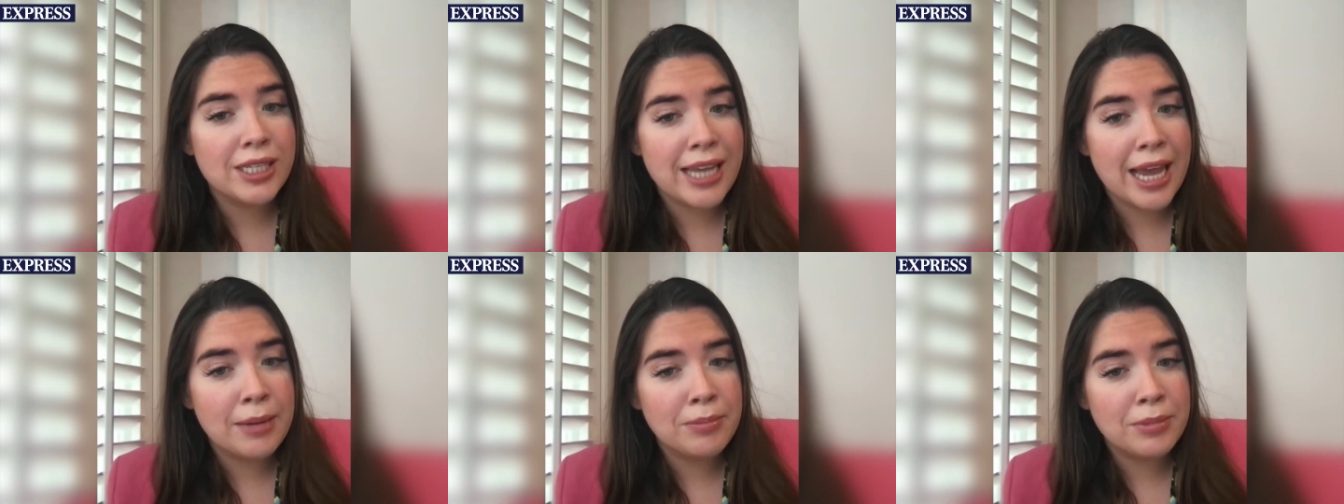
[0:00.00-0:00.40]

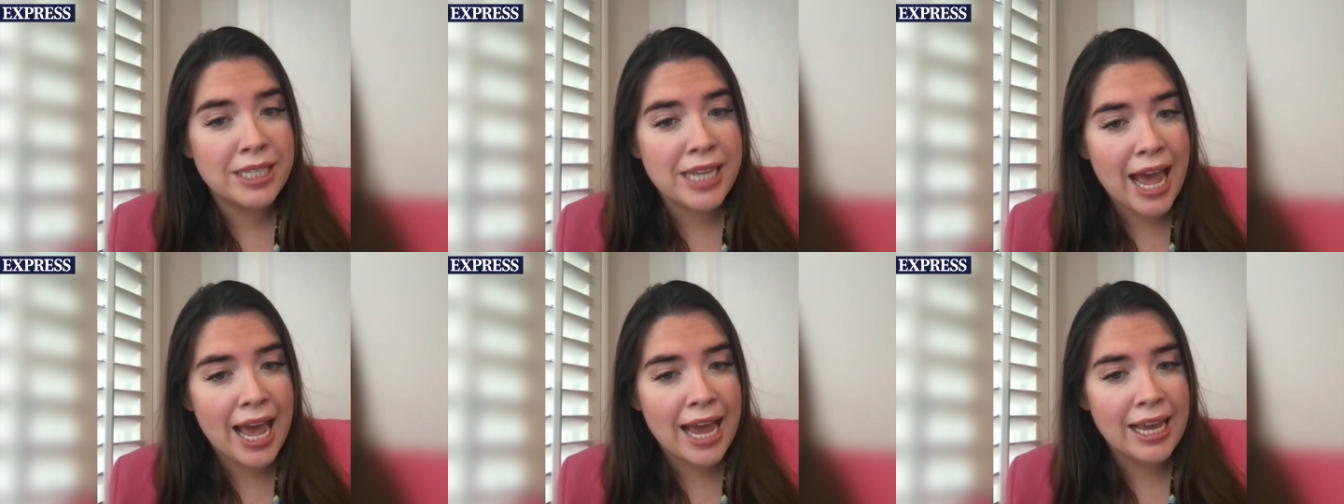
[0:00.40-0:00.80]
same
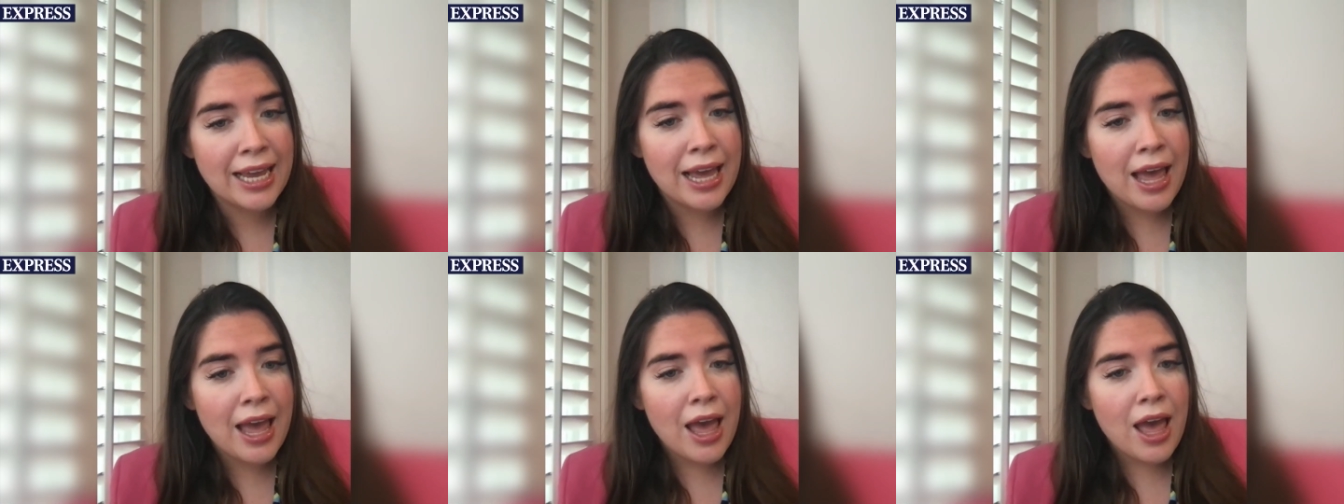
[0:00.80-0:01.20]

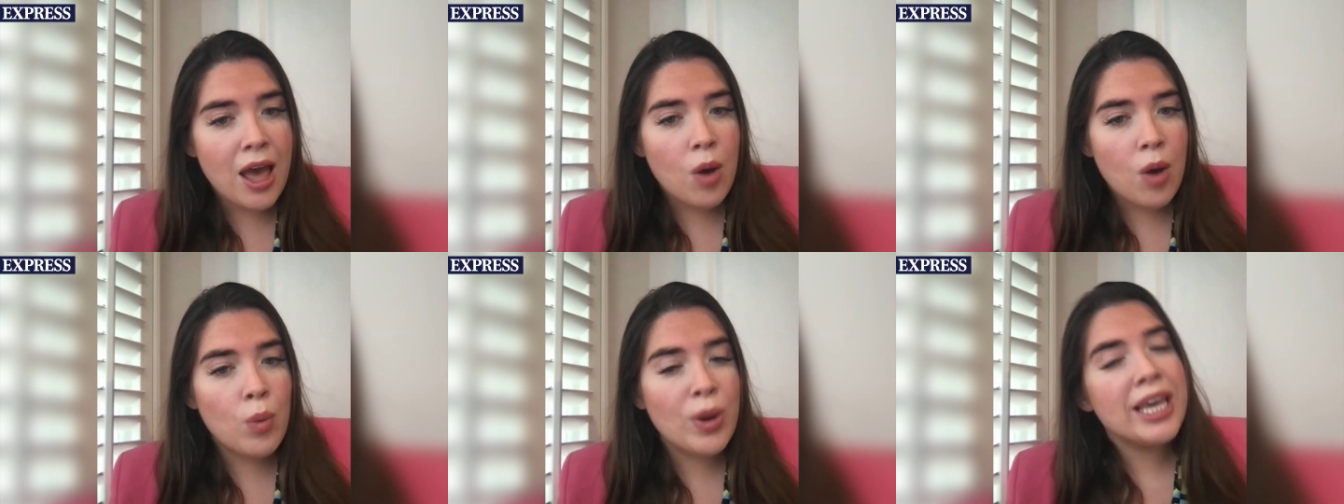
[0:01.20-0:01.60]
day,
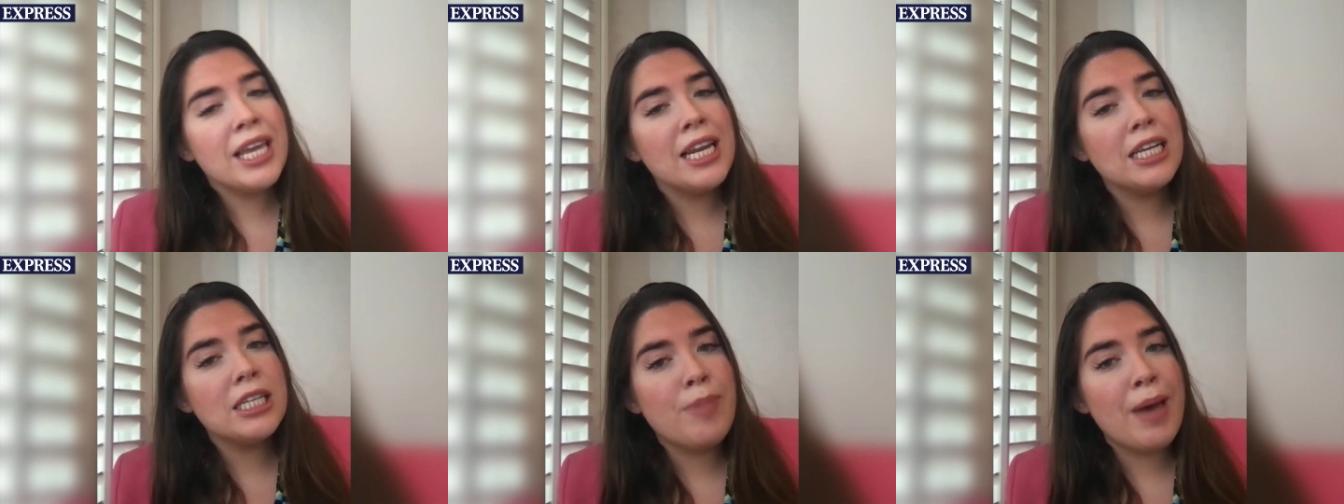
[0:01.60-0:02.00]
we
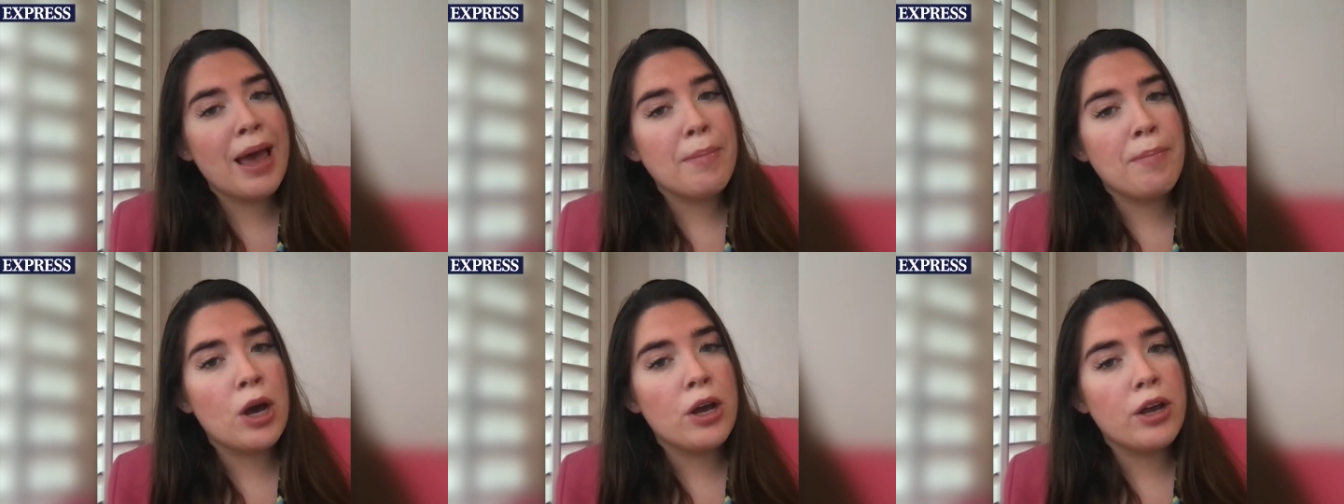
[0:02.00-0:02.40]
can
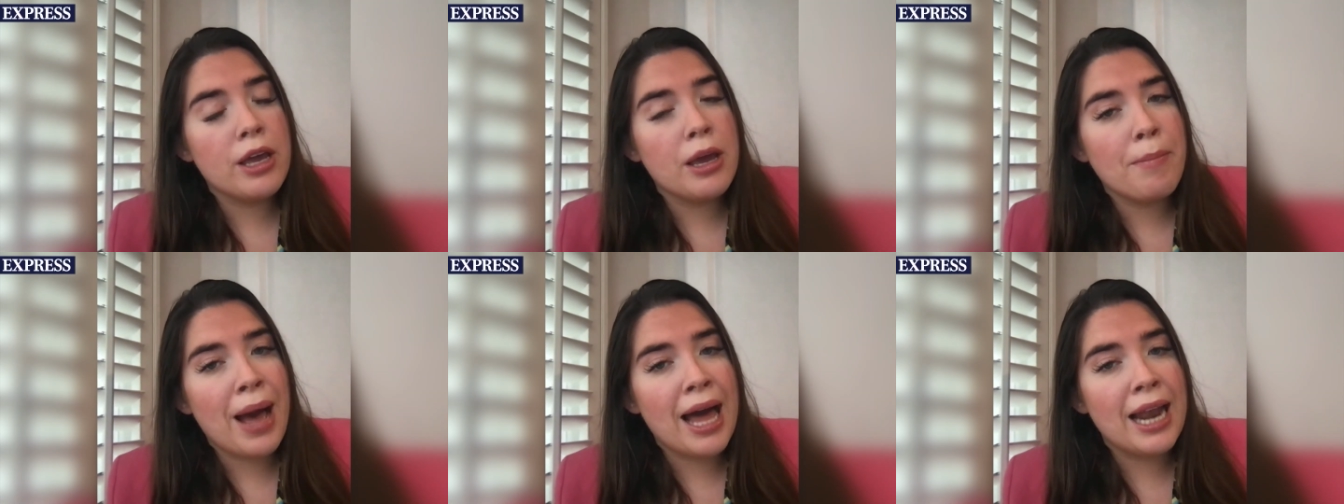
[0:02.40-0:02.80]
expect
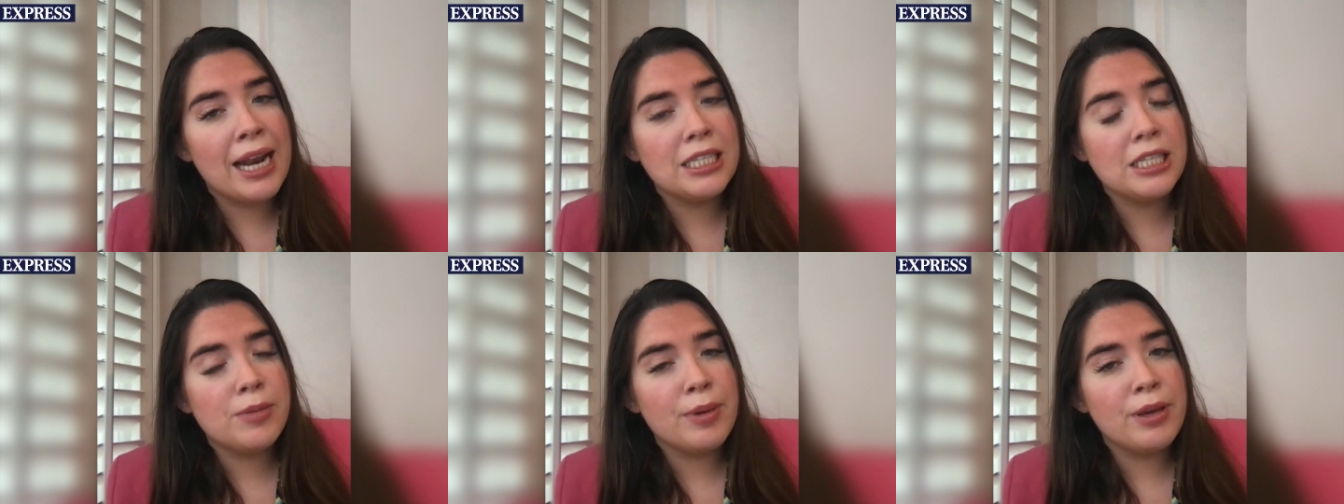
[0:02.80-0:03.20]
Buckingham
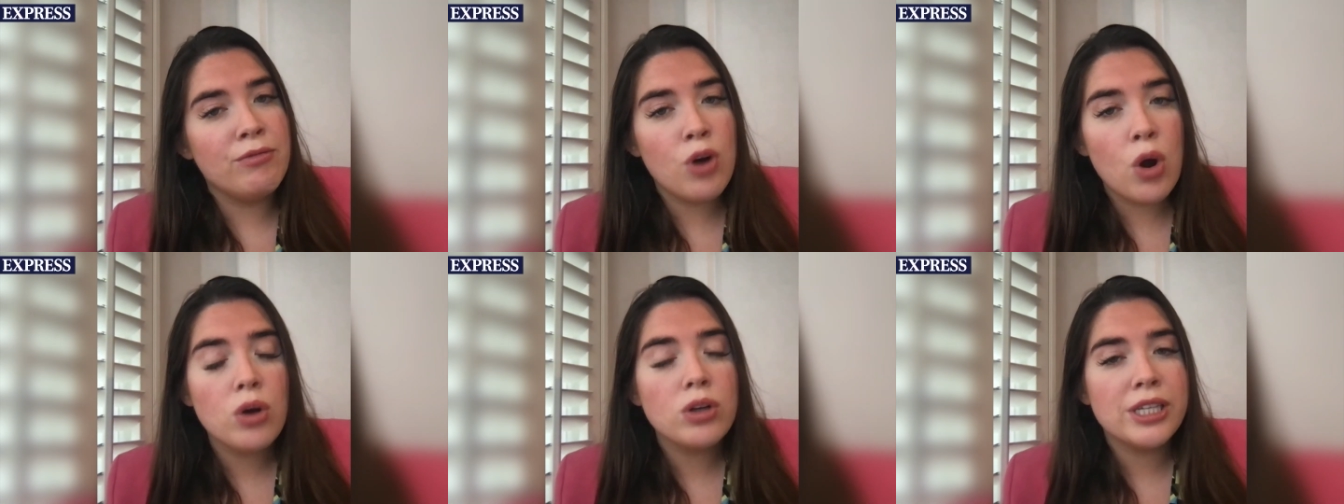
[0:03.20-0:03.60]
Palace to be
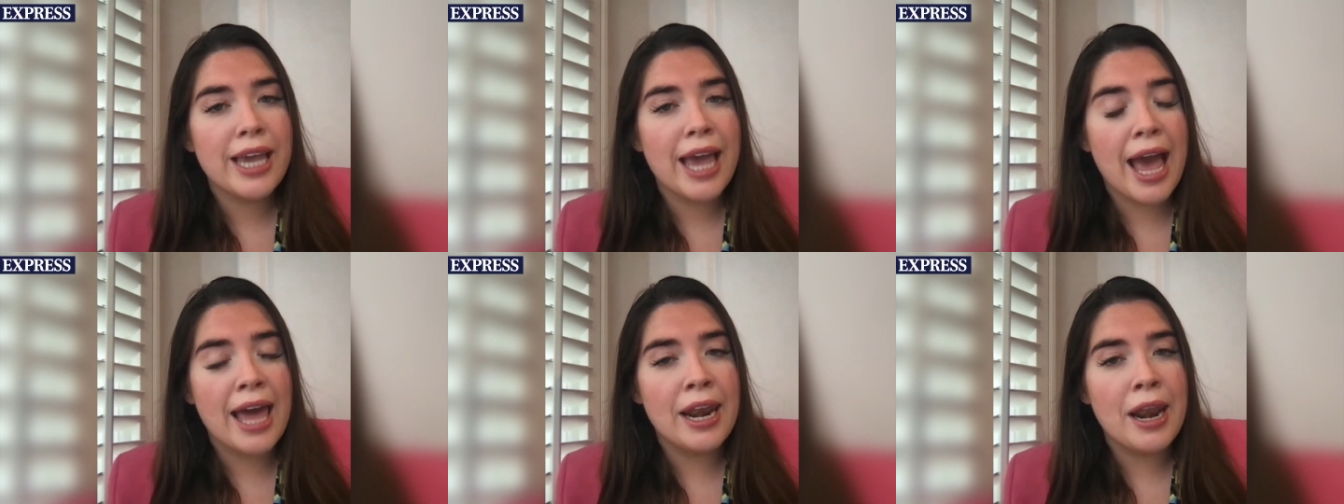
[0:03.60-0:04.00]
rocked
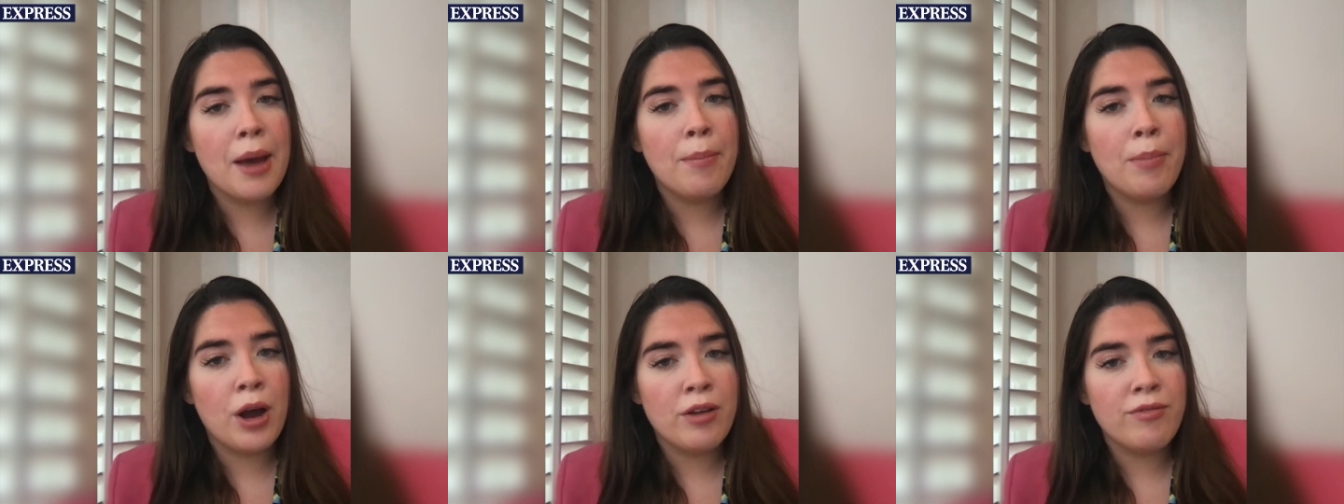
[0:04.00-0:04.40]

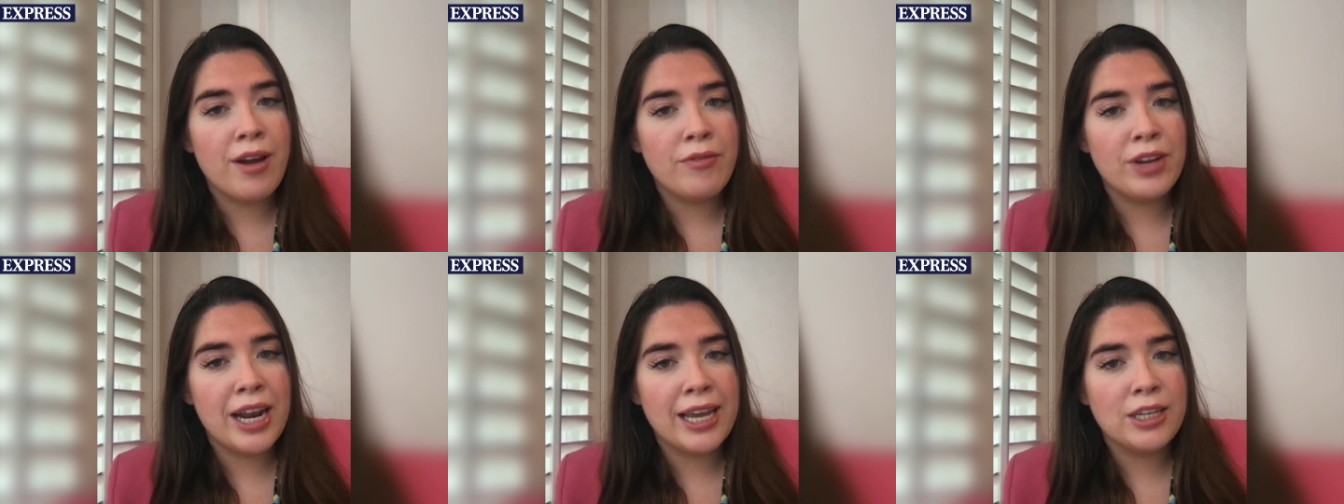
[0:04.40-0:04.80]
again by
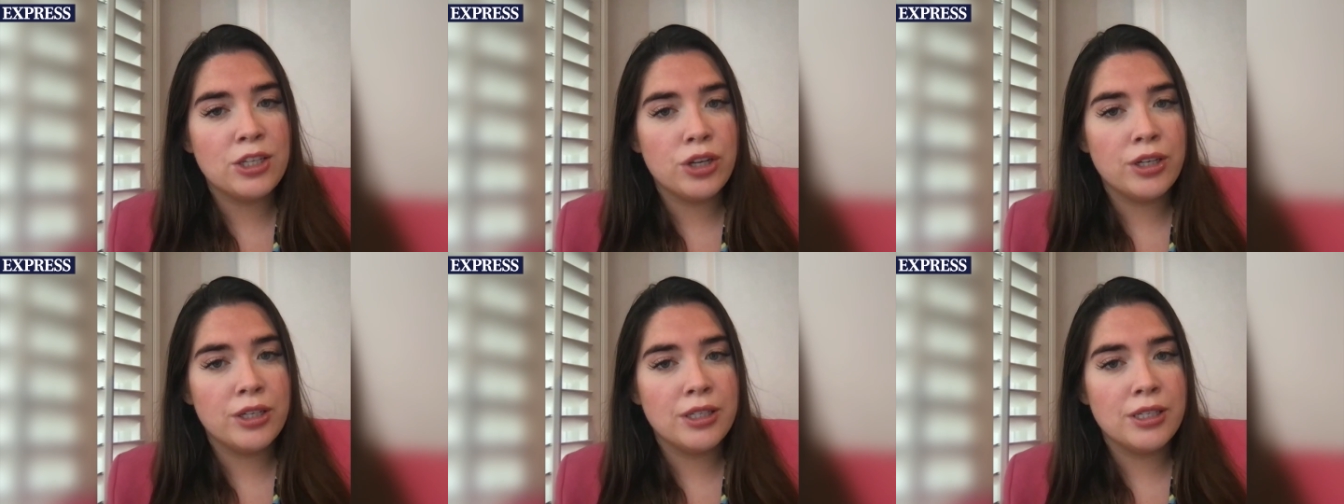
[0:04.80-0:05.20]

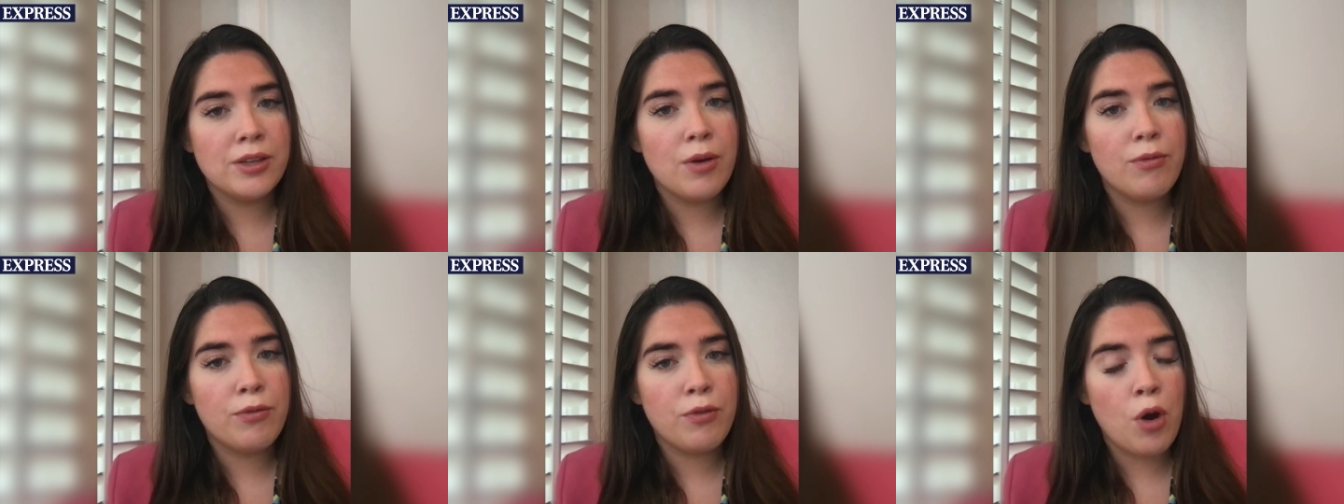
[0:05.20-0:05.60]
revelations